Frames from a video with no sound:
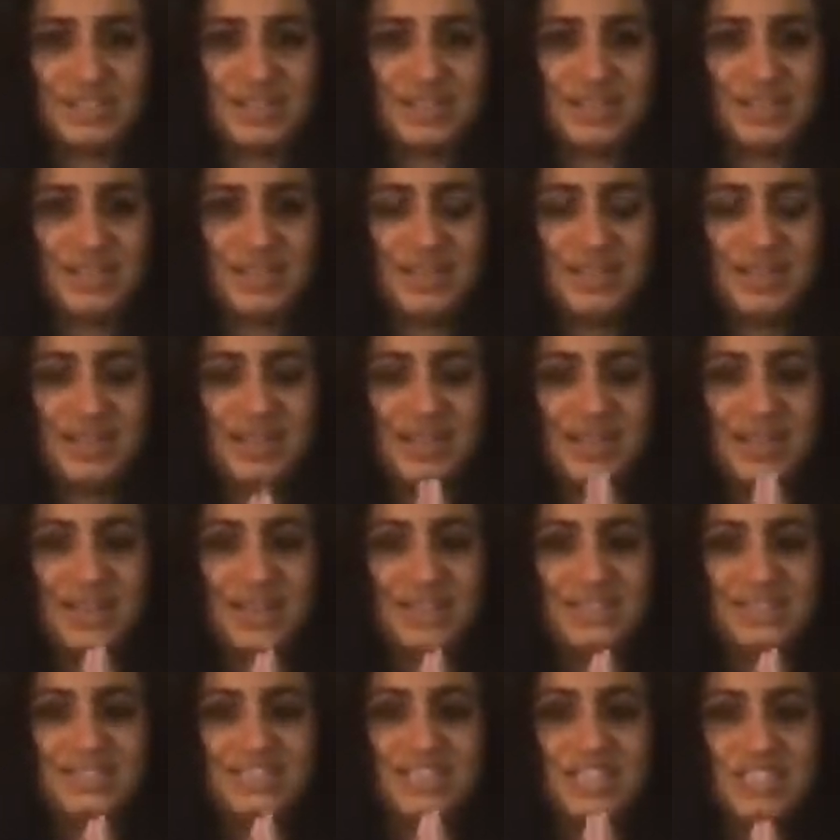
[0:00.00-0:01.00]
And
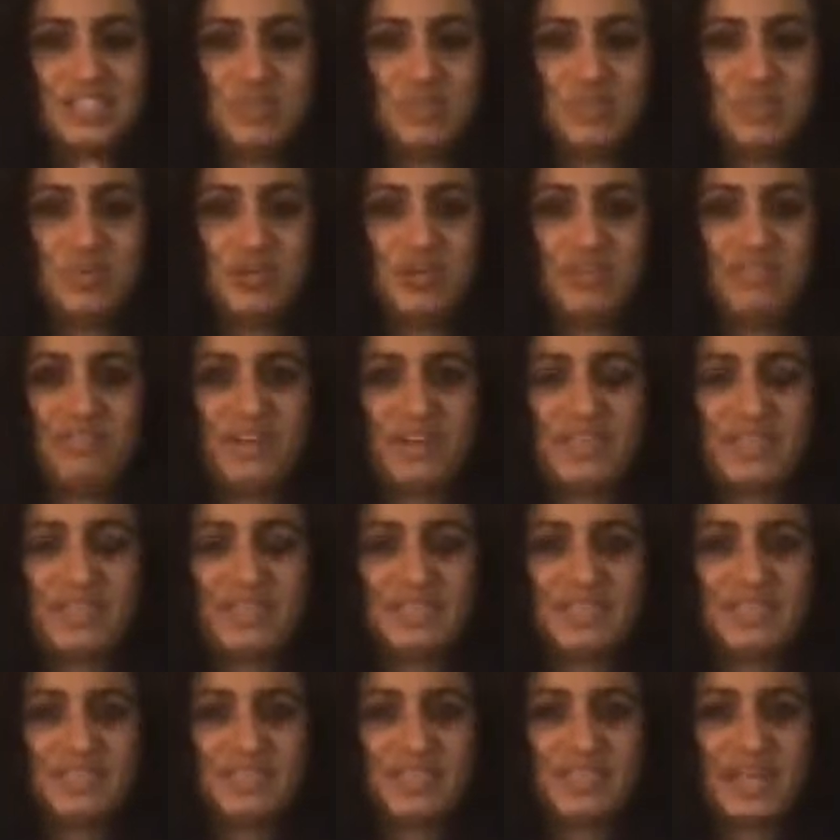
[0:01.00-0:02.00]
it's such a perfect
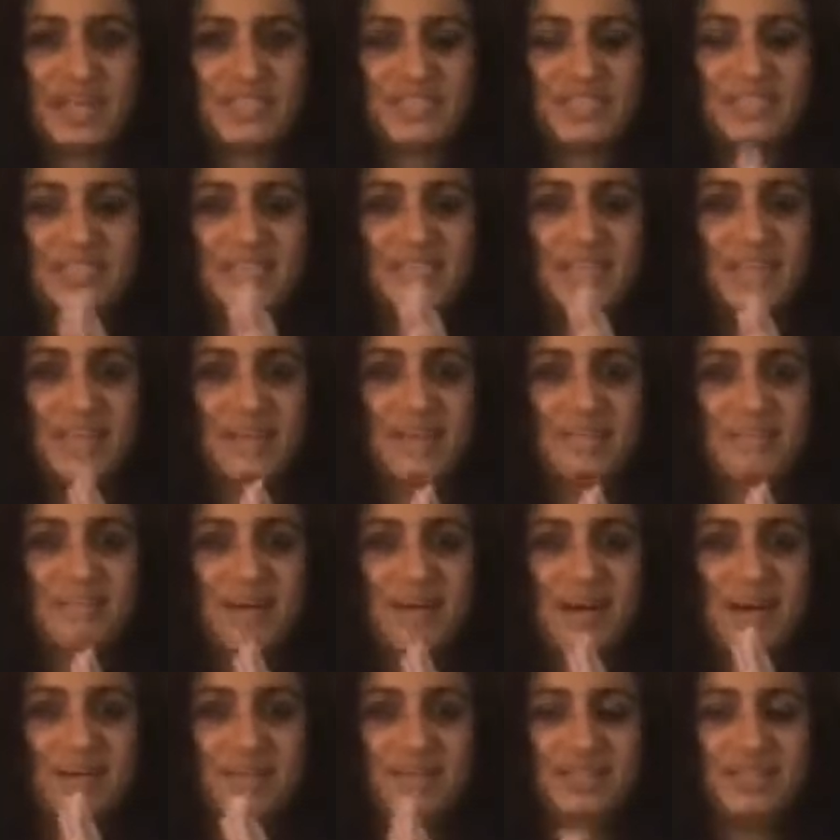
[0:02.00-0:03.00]
exercise to think
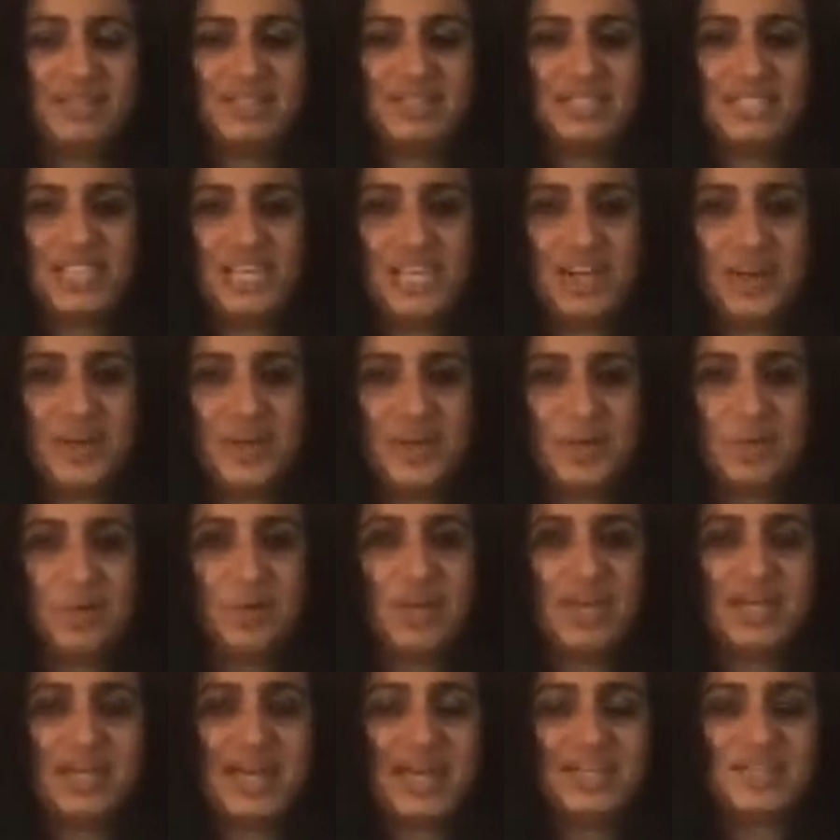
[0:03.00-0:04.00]
about this year and
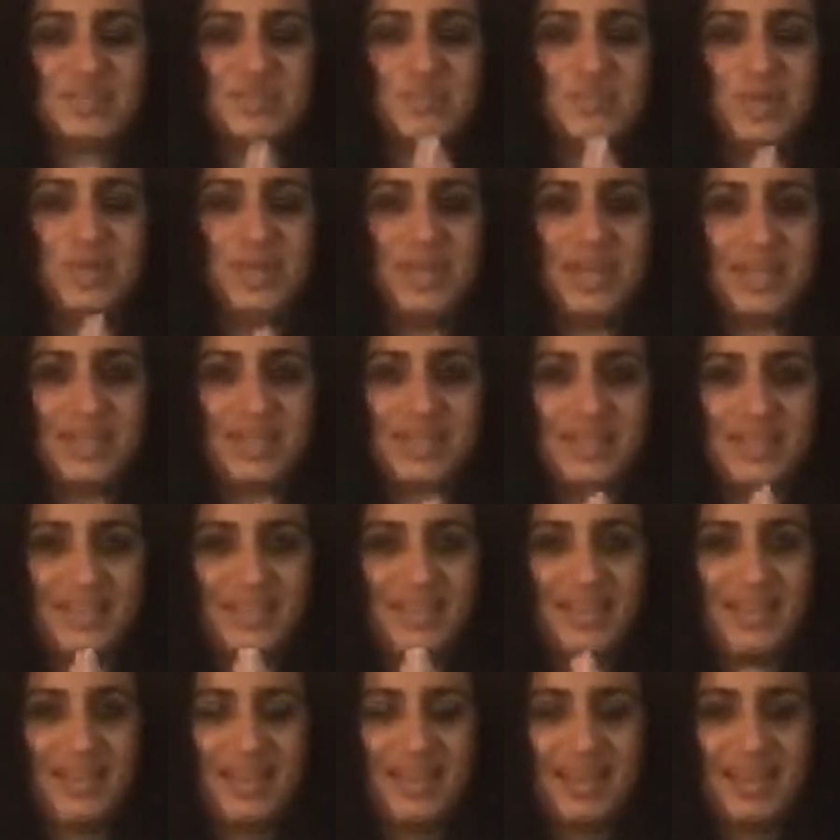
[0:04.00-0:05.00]
what it has
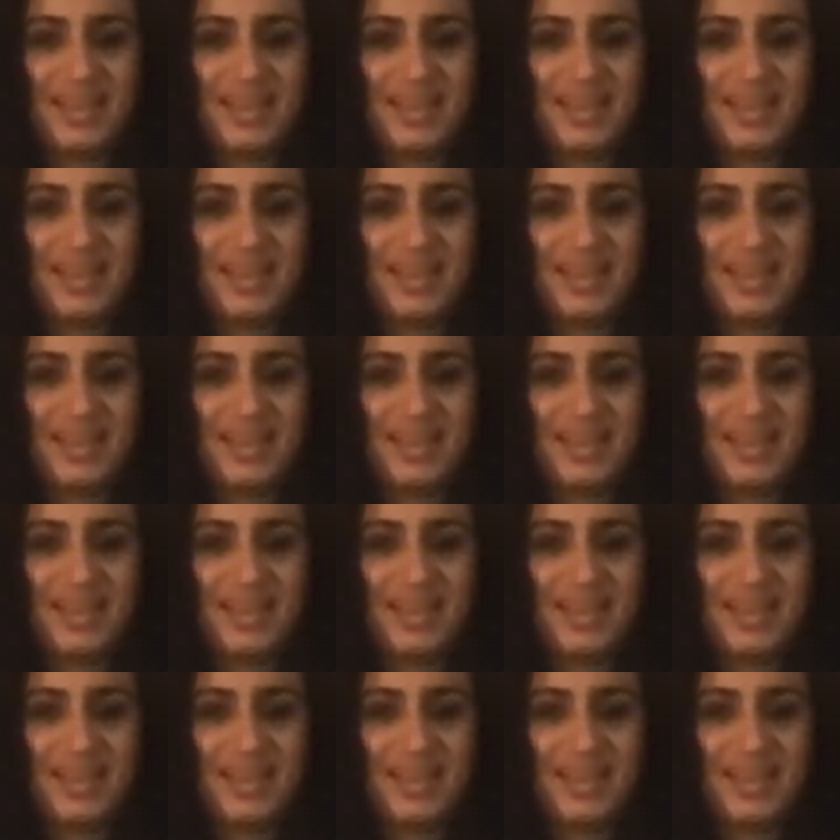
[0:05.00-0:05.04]
been,